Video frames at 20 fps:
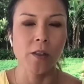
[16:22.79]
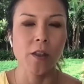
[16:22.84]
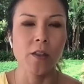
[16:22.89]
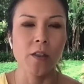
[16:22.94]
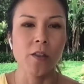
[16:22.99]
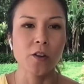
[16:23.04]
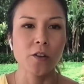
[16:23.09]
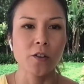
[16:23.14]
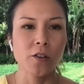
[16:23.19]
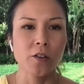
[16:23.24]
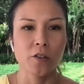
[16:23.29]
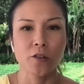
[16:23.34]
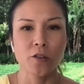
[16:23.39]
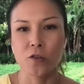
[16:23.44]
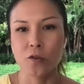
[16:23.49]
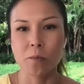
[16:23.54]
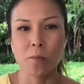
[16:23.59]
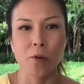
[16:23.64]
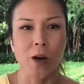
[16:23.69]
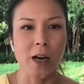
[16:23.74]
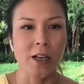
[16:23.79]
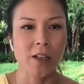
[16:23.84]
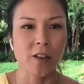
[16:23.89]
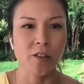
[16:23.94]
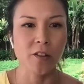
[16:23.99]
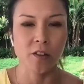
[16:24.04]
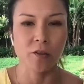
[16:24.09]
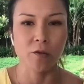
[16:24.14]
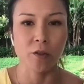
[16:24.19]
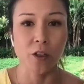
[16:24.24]
And then there, there are certain
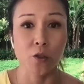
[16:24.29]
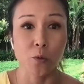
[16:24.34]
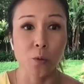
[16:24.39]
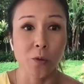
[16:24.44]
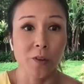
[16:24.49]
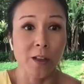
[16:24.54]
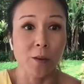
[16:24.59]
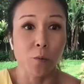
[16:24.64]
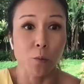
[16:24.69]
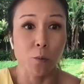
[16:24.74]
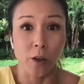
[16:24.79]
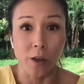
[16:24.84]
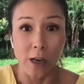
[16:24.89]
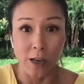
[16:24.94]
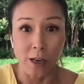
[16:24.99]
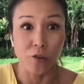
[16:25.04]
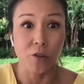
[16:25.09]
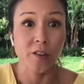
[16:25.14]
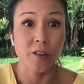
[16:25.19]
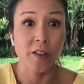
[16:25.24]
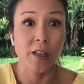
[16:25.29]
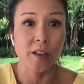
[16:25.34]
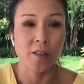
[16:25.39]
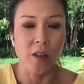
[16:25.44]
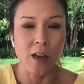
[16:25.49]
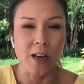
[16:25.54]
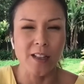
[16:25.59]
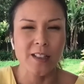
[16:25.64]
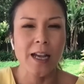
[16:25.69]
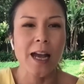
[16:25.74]
practices and rituals that were, as you
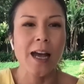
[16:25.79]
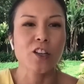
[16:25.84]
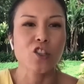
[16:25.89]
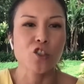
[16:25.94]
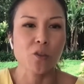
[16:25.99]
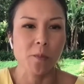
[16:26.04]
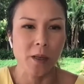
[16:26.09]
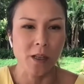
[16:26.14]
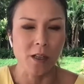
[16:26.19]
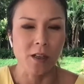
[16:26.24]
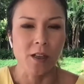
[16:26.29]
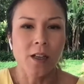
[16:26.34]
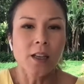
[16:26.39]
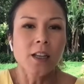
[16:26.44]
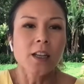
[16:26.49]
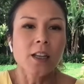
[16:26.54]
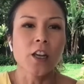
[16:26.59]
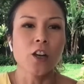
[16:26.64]
say, that attachment,